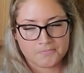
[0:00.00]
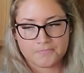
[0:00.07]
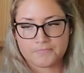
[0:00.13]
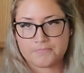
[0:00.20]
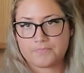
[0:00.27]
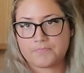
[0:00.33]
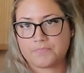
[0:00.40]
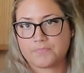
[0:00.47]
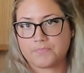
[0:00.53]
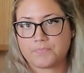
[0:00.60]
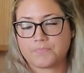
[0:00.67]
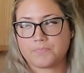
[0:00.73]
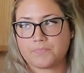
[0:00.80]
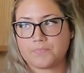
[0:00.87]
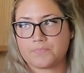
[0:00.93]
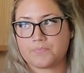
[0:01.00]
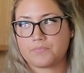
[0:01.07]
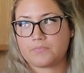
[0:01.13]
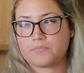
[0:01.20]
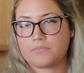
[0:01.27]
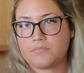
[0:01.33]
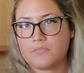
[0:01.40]

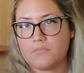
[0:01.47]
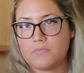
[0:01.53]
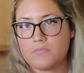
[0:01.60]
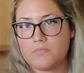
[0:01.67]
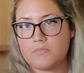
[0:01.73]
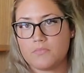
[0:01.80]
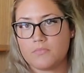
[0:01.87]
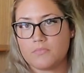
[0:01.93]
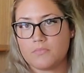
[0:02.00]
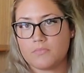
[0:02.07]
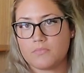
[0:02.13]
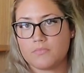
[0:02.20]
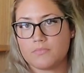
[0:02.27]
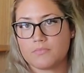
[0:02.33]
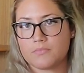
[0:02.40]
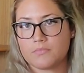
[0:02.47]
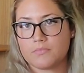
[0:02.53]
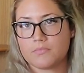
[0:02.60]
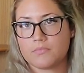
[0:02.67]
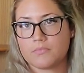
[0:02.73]
The person shown says nothing.